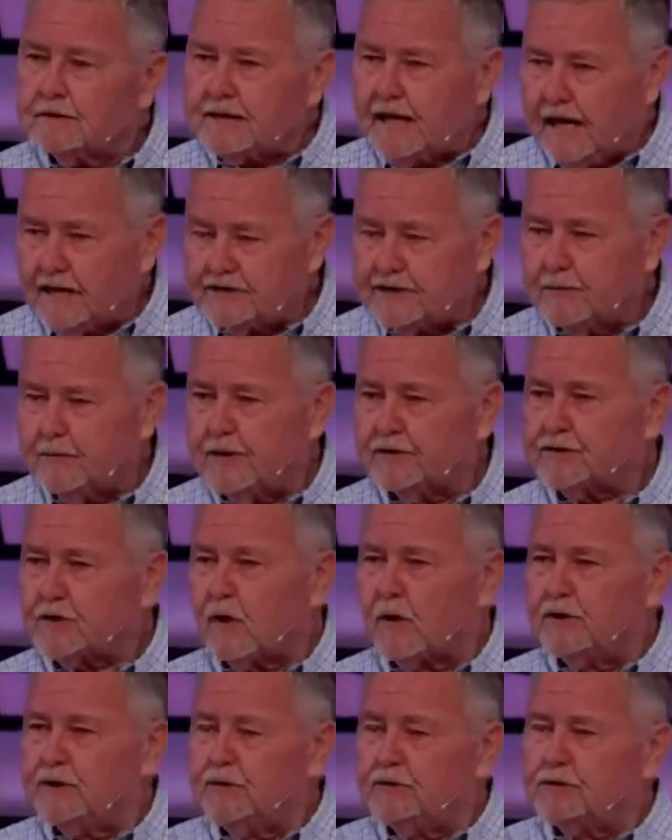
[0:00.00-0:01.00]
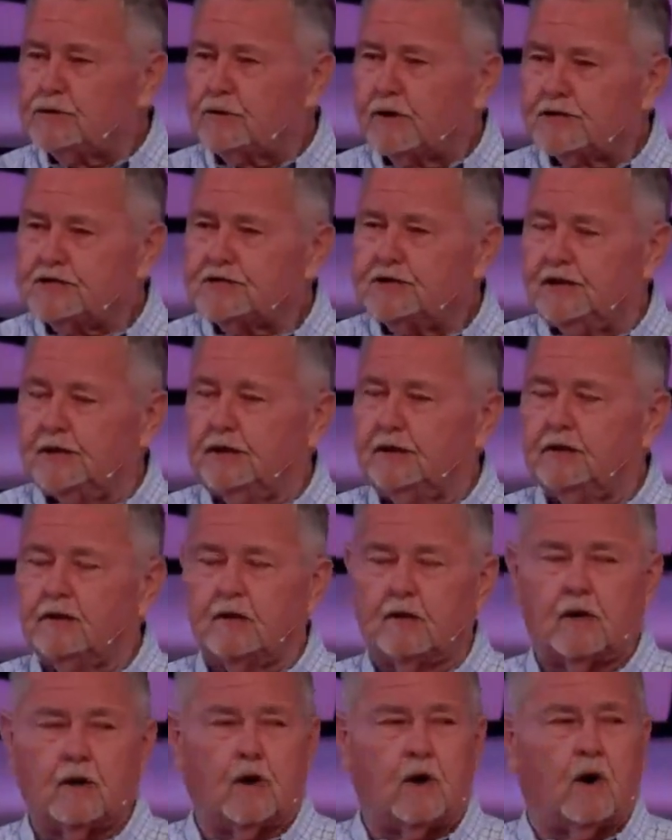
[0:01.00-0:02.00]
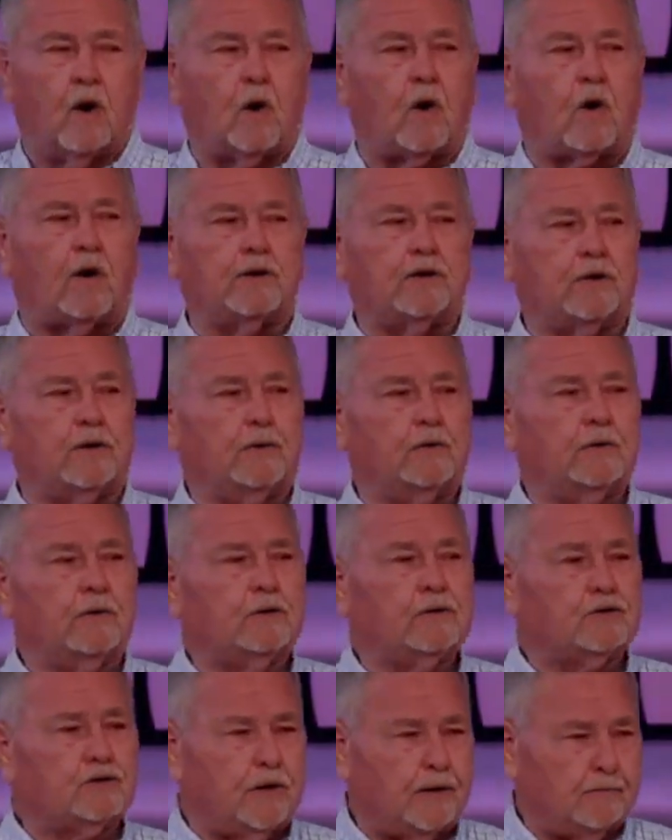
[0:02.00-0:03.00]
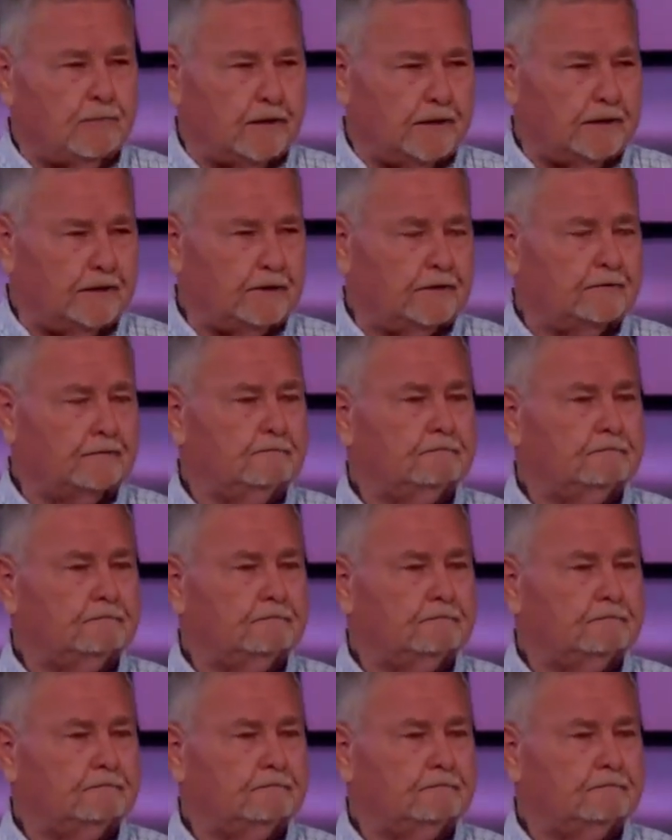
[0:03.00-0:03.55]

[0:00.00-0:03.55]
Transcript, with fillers: Ties into this are you trusting or are you trembling?